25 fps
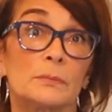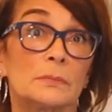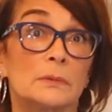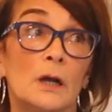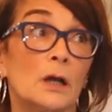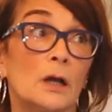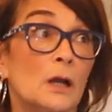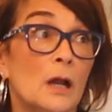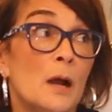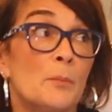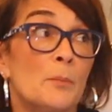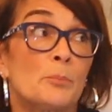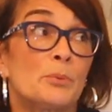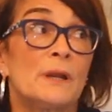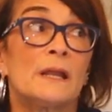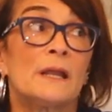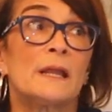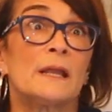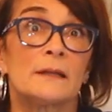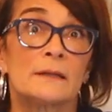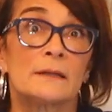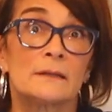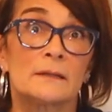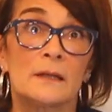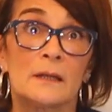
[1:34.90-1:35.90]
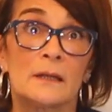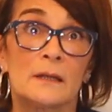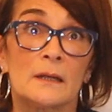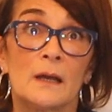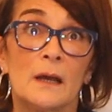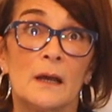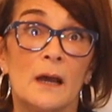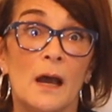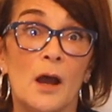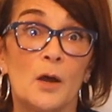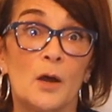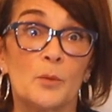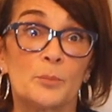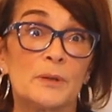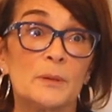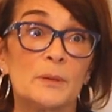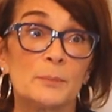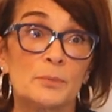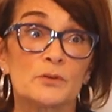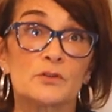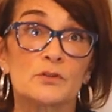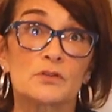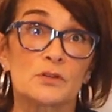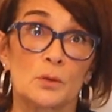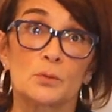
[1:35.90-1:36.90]
comprehend how
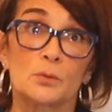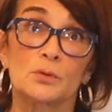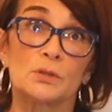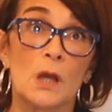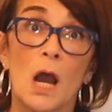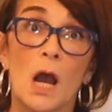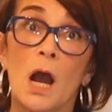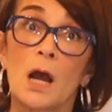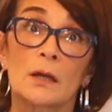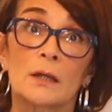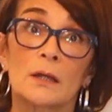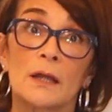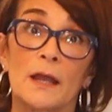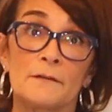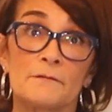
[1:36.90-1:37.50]
people so young